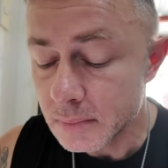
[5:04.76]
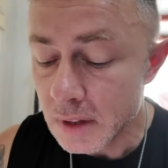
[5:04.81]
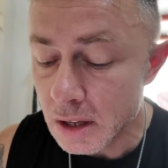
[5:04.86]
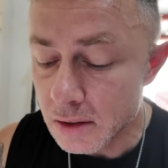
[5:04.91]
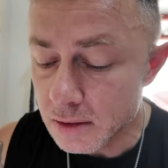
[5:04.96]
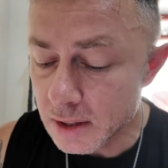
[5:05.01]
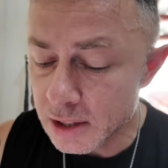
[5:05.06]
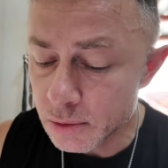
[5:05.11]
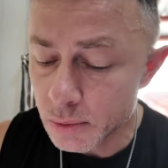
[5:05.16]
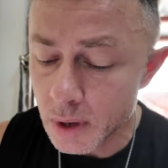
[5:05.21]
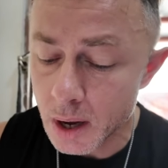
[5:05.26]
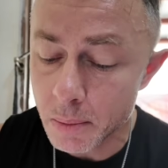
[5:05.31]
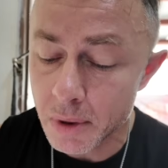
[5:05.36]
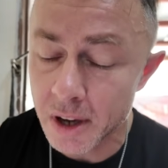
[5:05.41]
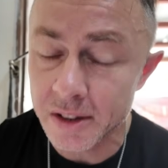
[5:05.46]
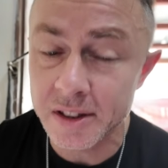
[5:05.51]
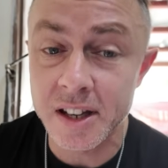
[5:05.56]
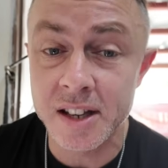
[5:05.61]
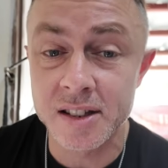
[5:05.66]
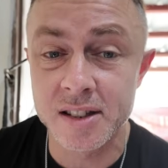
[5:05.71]
So that's why I
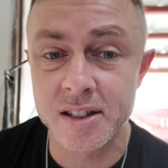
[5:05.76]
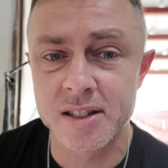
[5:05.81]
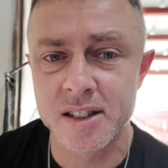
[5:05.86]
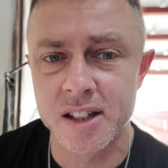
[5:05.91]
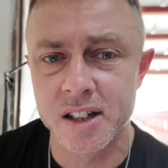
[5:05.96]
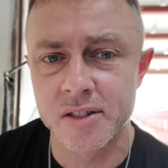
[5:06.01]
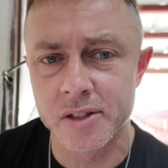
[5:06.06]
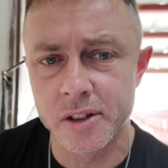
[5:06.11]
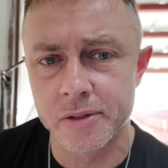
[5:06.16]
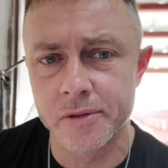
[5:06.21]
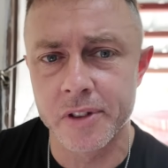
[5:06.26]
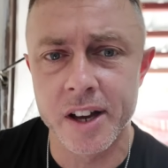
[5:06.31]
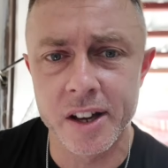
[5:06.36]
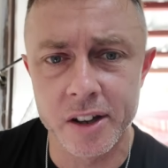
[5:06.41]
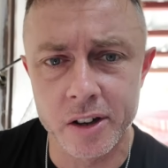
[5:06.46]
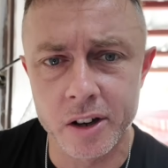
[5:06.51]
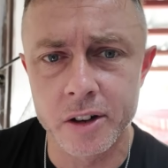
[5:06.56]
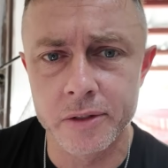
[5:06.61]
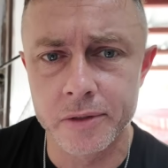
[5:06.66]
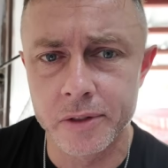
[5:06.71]
bought these instead of the
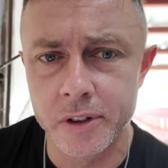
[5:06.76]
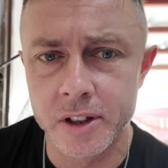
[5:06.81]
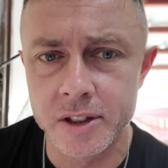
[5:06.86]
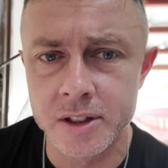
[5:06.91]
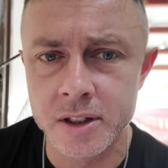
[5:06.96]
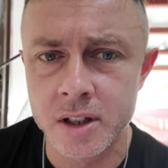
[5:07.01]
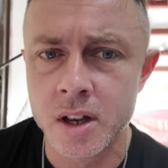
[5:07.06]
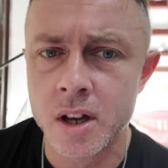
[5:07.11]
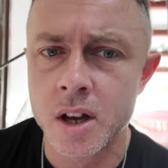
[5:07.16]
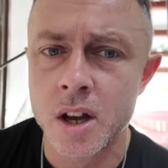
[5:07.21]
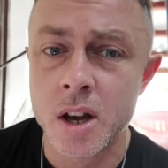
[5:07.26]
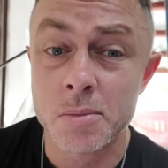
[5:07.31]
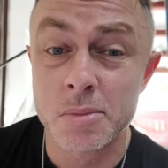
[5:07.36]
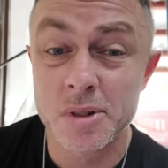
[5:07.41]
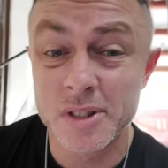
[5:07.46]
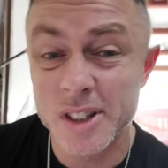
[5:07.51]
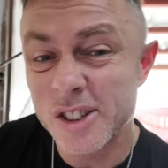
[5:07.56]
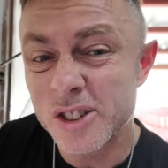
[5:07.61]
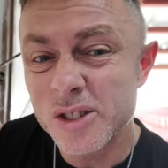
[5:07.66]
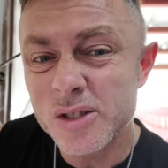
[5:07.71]
Vanguard funds.
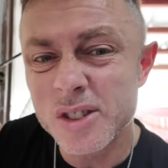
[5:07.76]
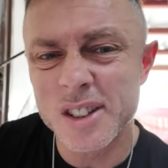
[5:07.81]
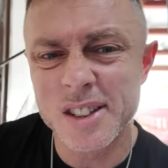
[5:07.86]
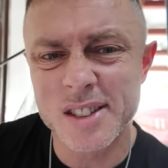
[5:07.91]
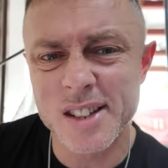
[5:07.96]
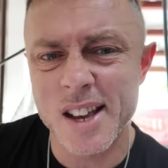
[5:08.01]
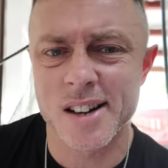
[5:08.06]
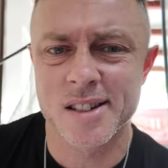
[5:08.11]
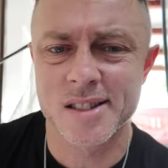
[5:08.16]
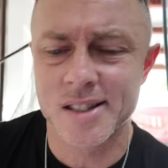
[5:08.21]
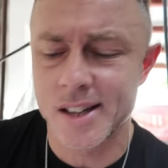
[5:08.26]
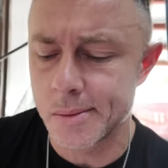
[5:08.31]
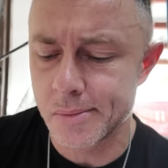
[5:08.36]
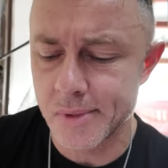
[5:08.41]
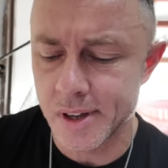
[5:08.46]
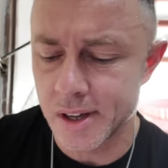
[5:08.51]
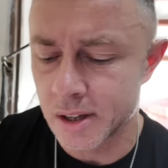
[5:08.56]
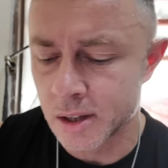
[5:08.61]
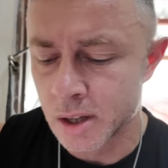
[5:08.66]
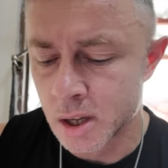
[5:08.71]
But they do the exact same
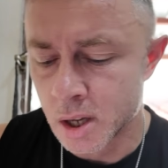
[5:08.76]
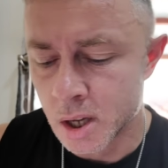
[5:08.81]
thing.